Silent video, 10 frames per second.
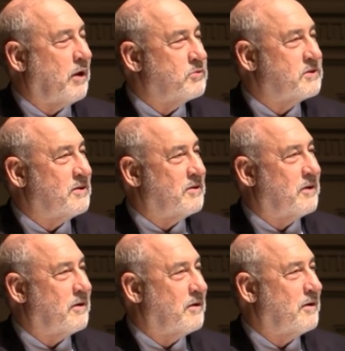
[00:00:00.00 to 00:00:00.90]
I was,
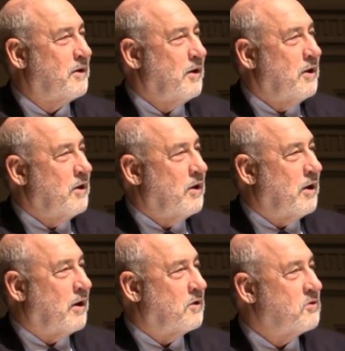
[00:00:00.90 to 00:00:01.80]
uh, uh,